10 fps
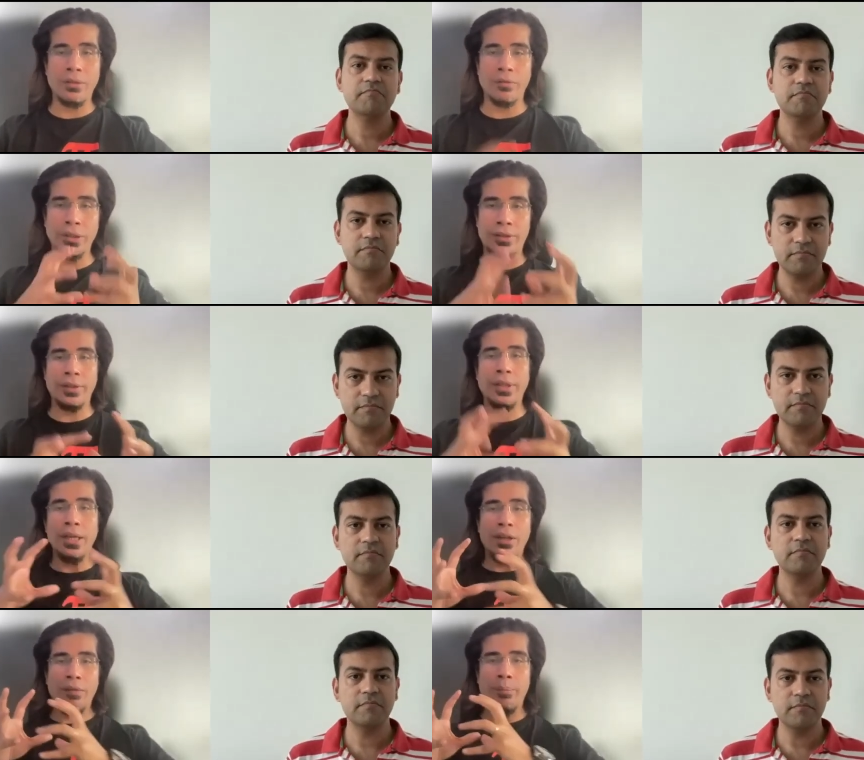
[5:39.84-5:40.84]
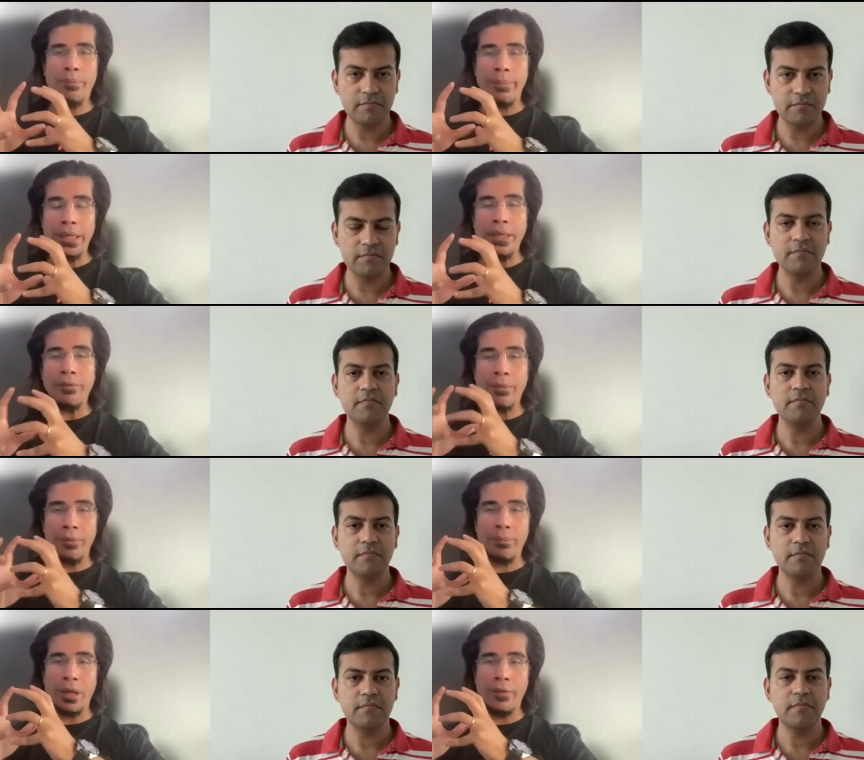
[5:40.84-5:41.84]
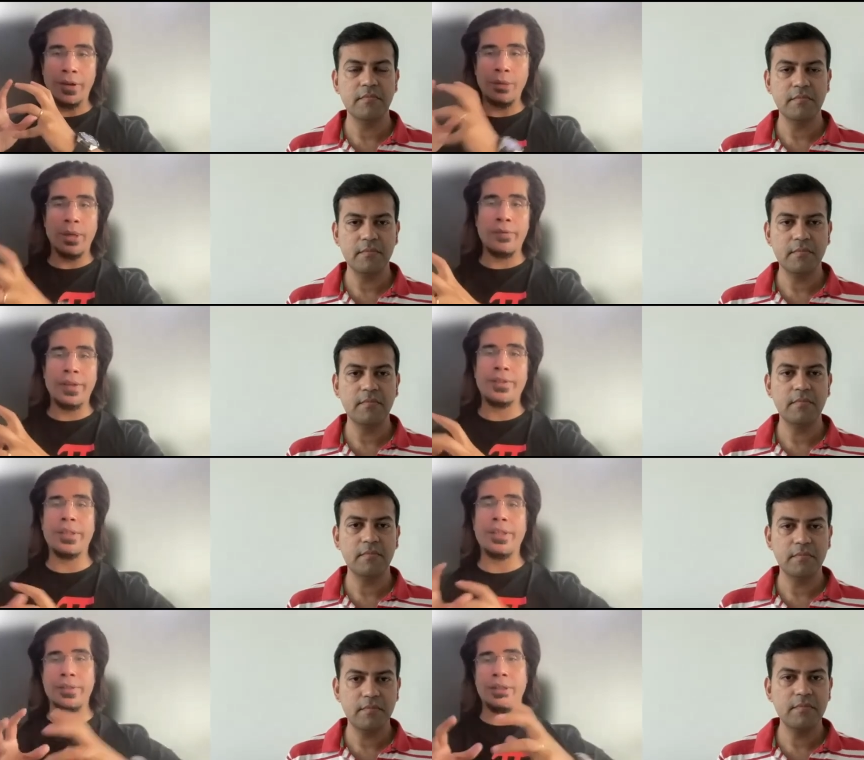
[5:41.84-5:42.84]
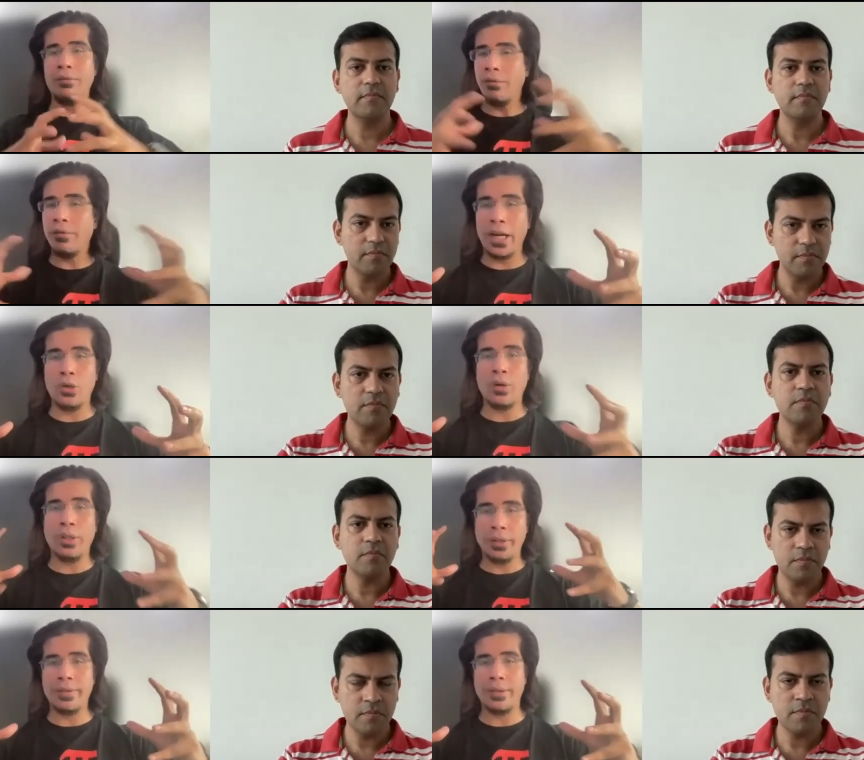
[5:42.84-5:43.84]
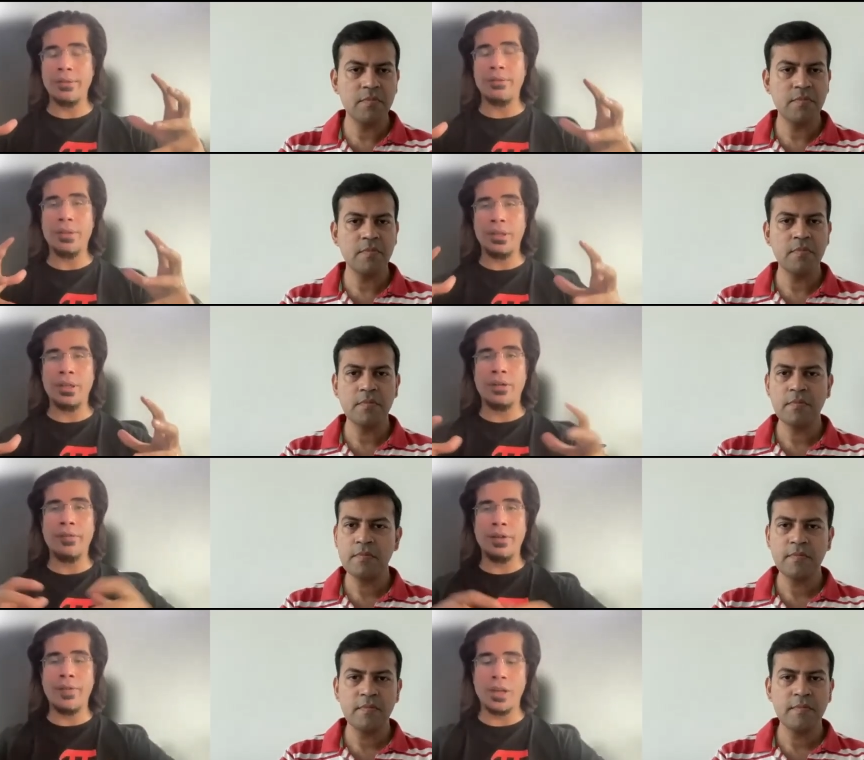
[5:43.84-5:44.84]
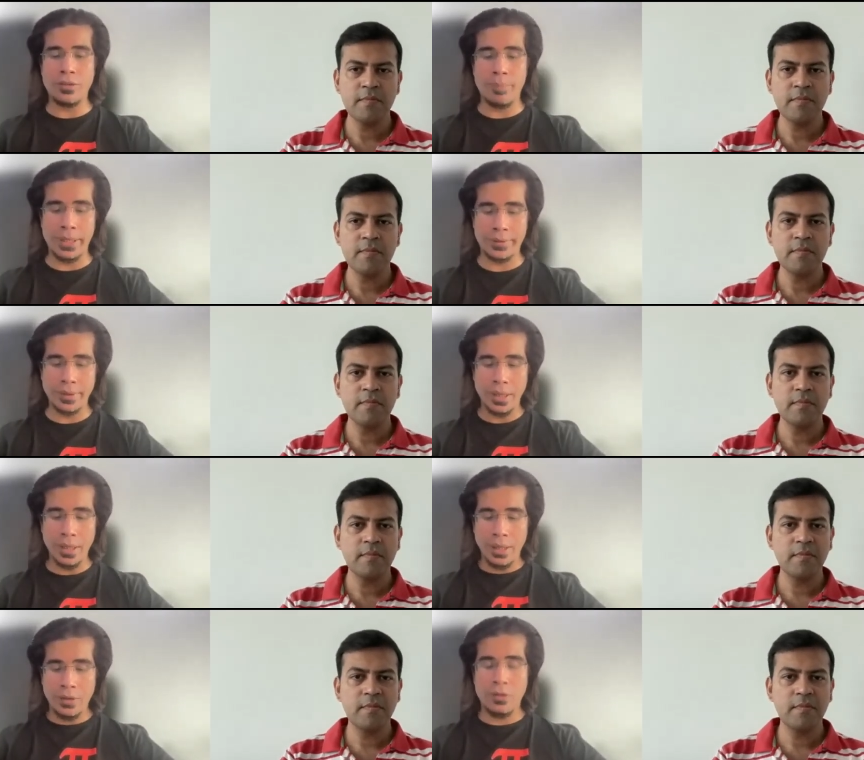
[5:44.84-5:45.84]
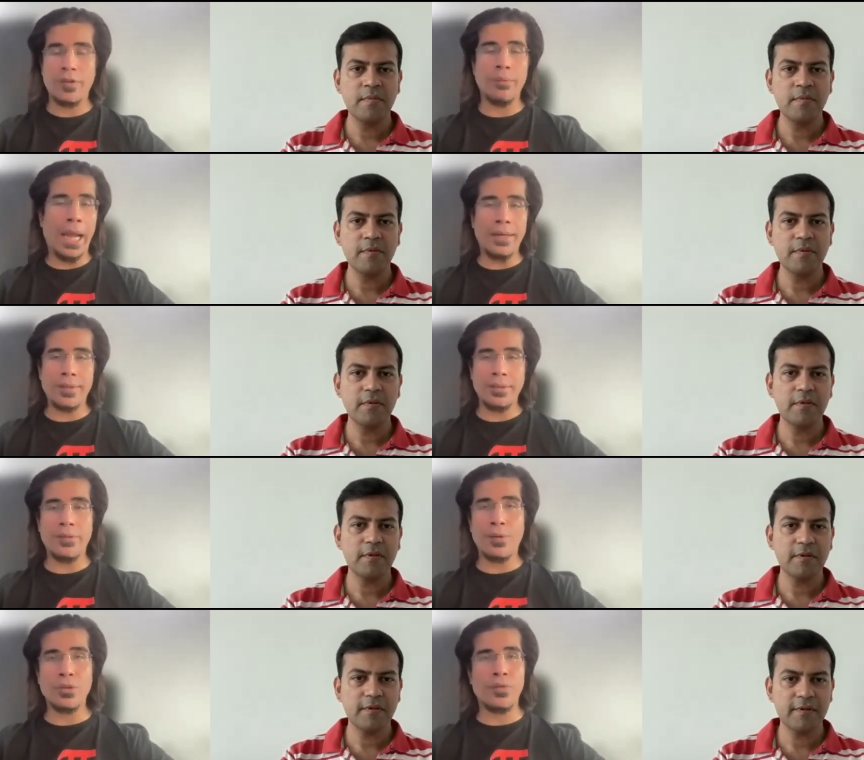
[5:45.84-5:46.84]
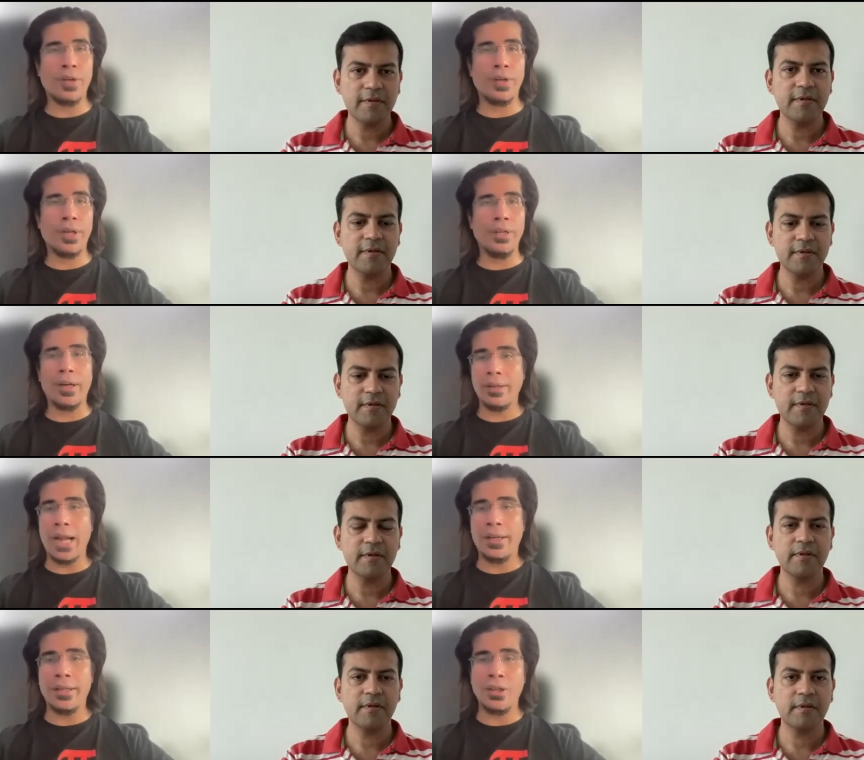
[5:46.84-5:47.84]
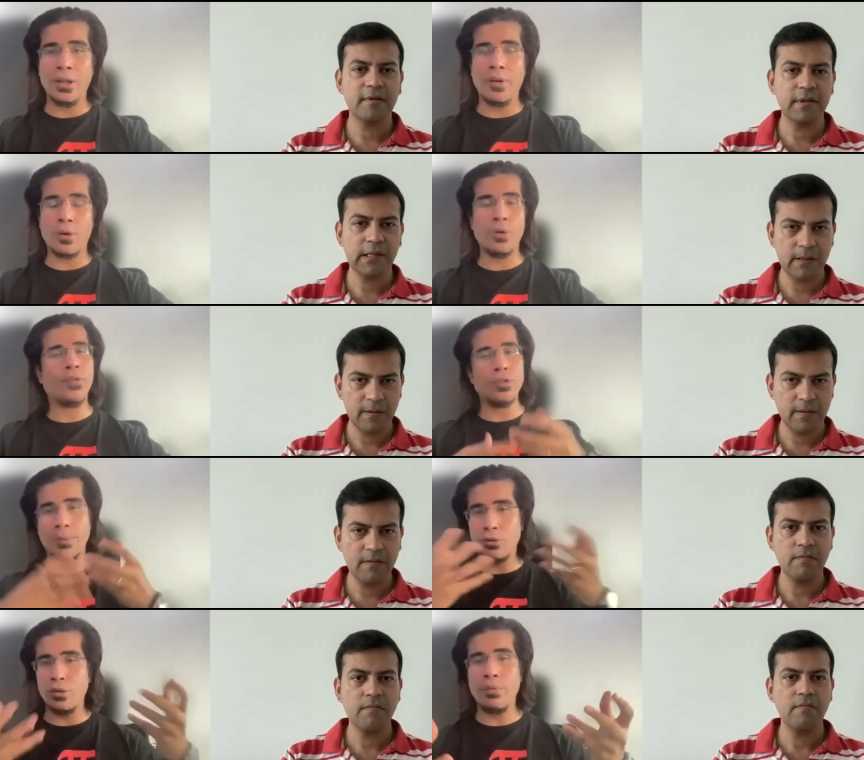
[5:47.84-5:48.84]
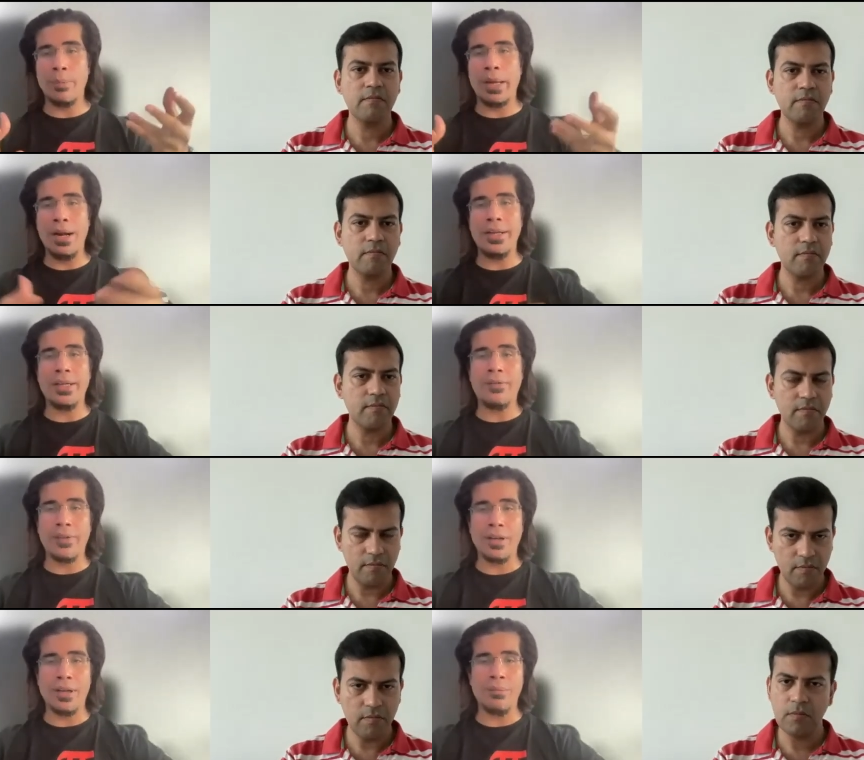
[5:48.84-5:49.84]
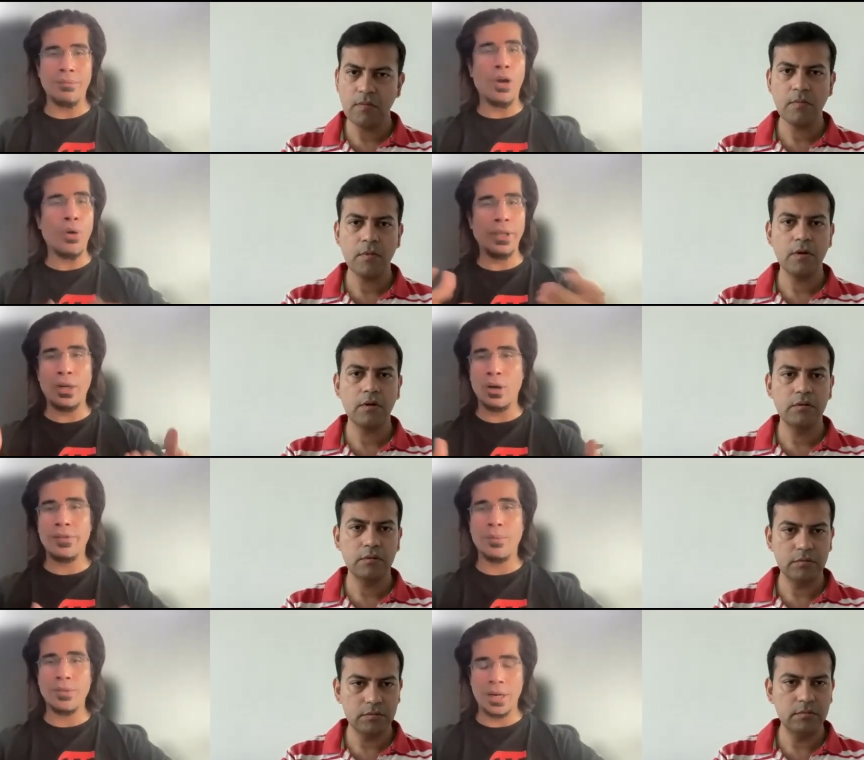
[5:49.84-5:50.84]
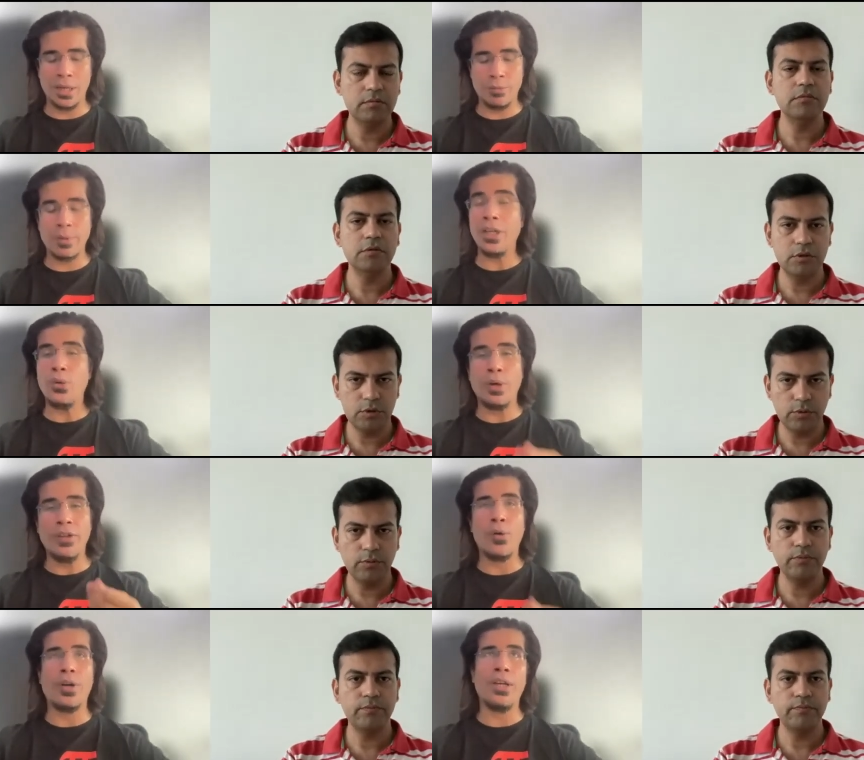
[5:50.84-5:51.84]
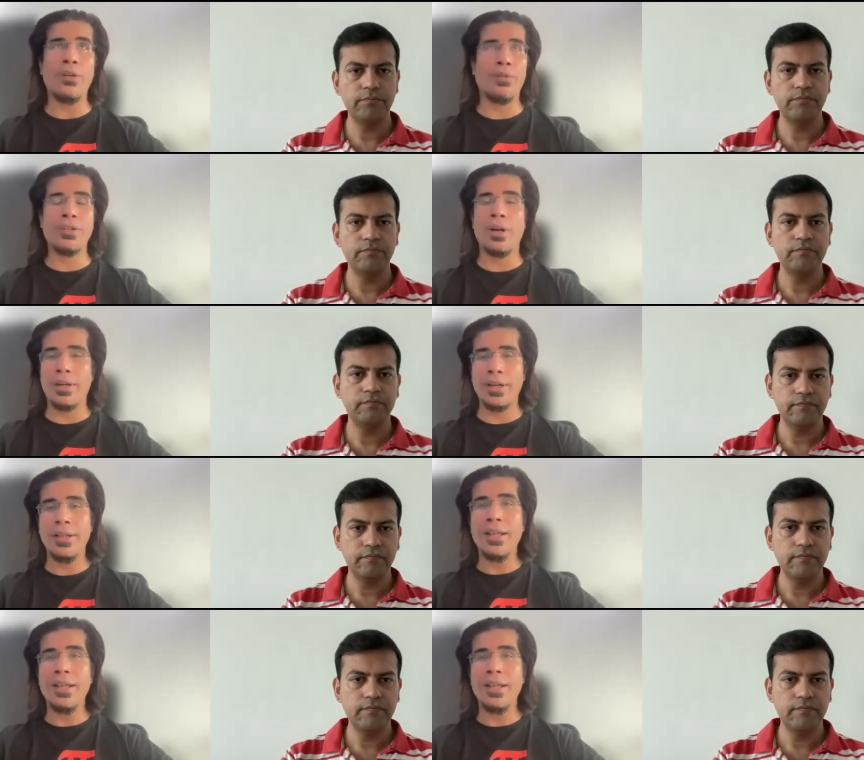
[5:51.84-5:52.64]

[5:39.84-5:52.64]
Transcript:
Speaker 1: with being uh, funded by VCs and trying to run this thing in, a very fast pace. So from that sense, of course, we did create a category of our own. Of course, up to apparel tech, uh, now there are lots of startups. But in 2014, when we started,